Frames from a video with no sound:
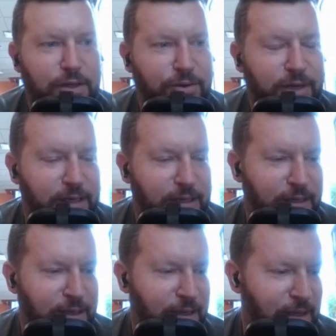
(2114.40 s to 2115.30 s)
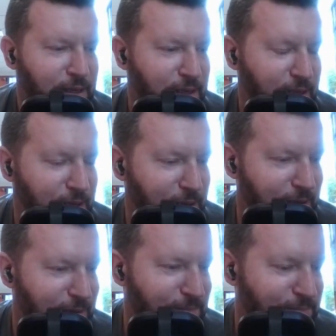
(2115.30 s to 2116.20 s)
agree.
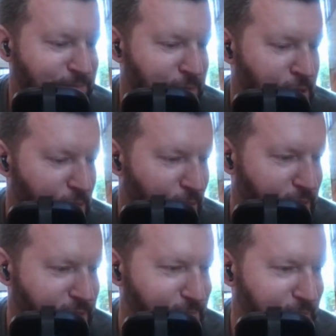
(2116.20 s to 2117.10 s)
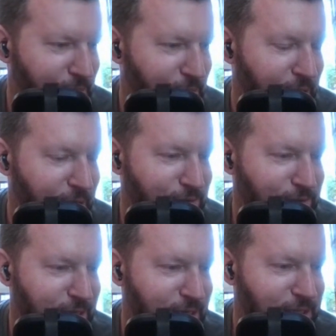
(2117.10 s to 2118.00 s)
Well, this has been a great
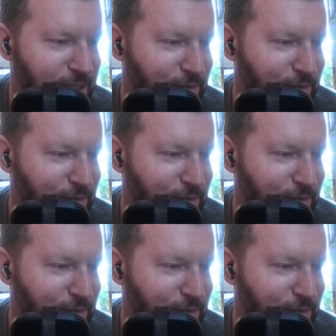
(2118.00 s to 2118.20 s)
conversation.